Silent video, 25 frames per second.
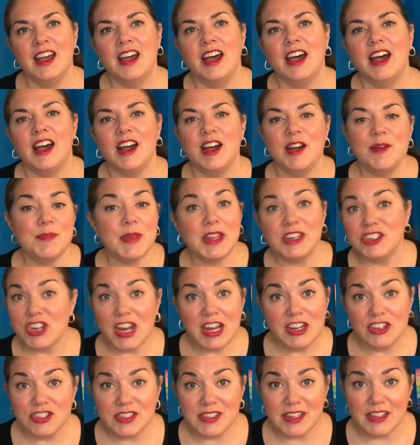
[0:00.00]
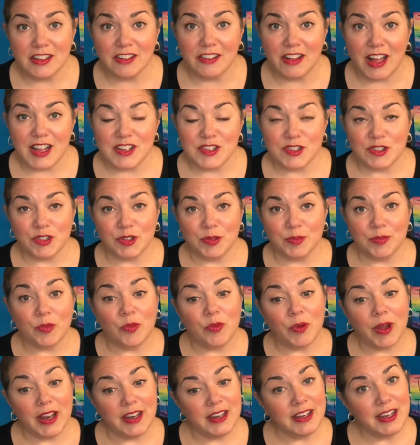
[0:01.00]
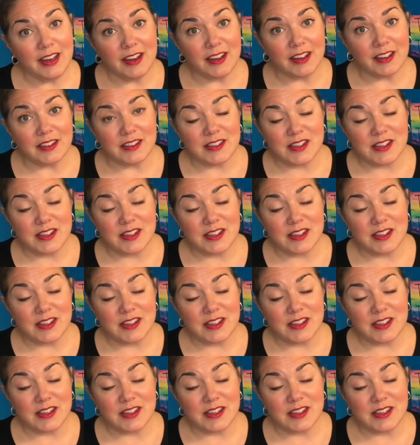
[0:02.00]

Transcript: um, make changes in the classroom when needed.